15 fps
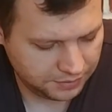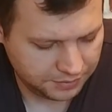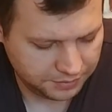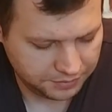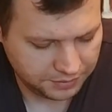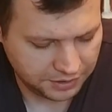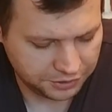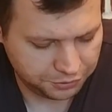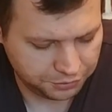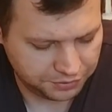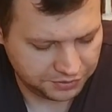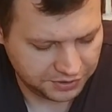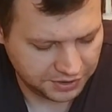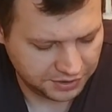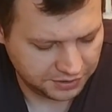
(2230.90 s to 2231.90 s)
I should
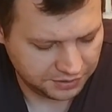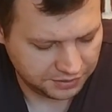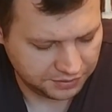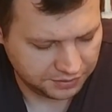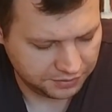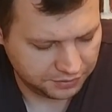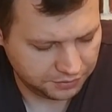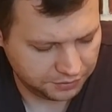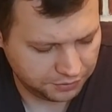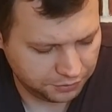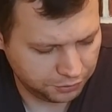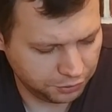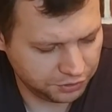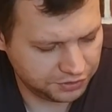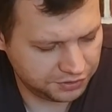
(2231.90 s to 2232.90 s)
say,
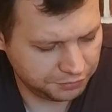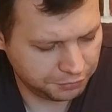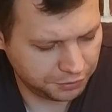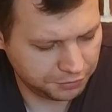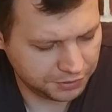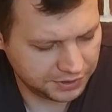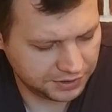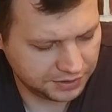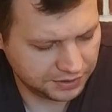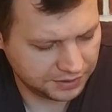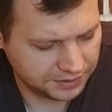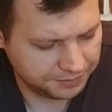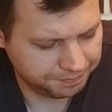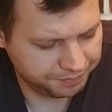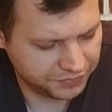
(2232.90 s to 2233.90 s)
not the very
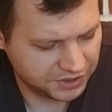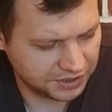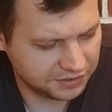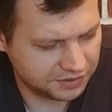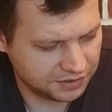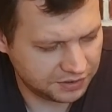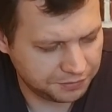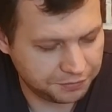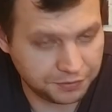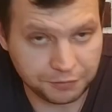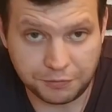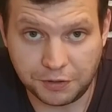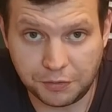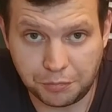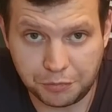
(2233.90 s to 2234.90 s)
sensitive and very
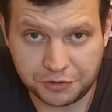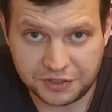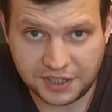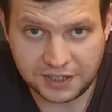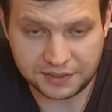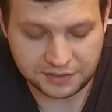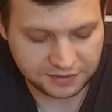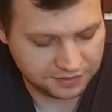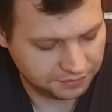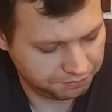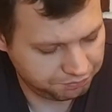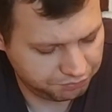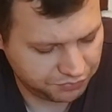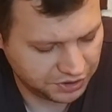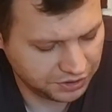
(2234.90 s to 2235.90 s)
precise
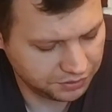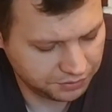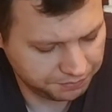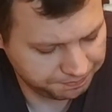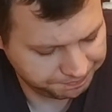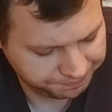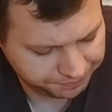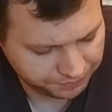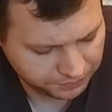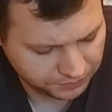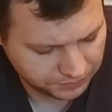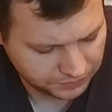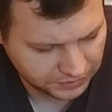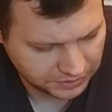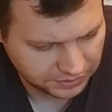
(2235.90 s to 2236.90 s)
thing,
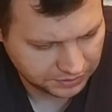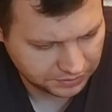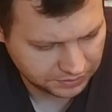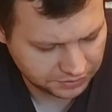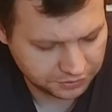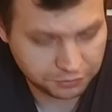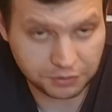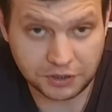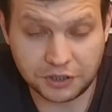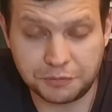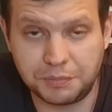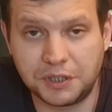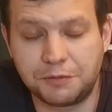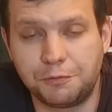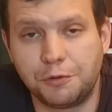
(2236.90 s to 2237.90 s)
as you can expect
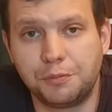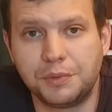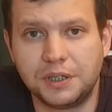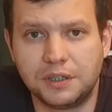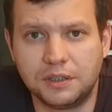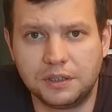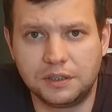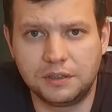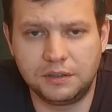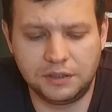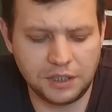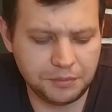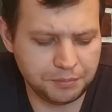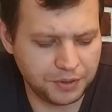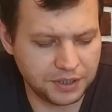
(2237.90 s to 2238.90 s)
from a
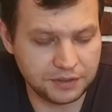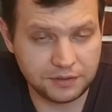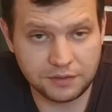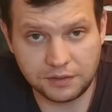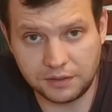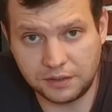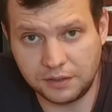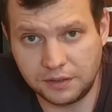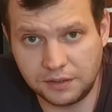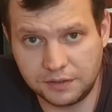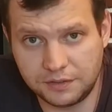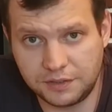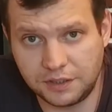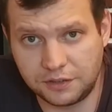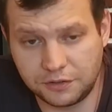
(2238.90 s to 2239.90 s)
gamepad stick.
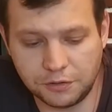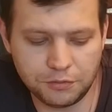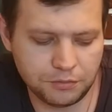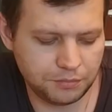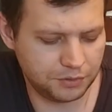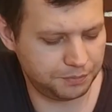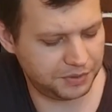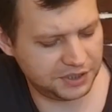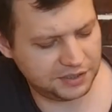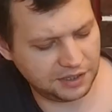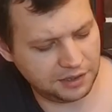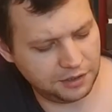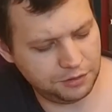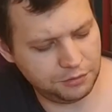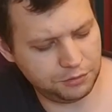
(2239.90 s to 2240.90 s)
So basically
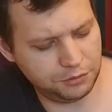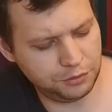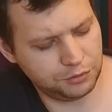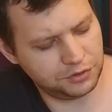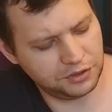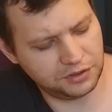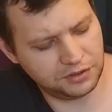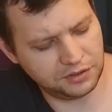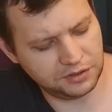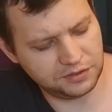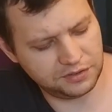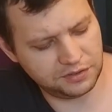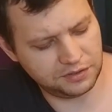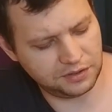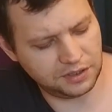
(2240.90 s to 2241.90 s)
you use it as
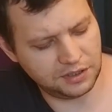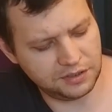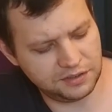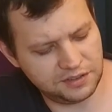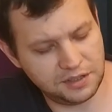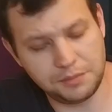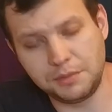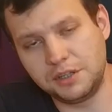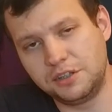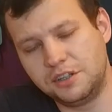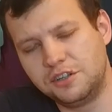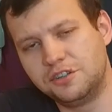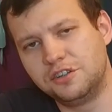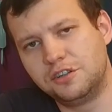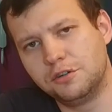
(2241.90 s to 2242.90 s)
a
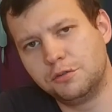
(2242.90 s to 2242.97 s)
semi-digital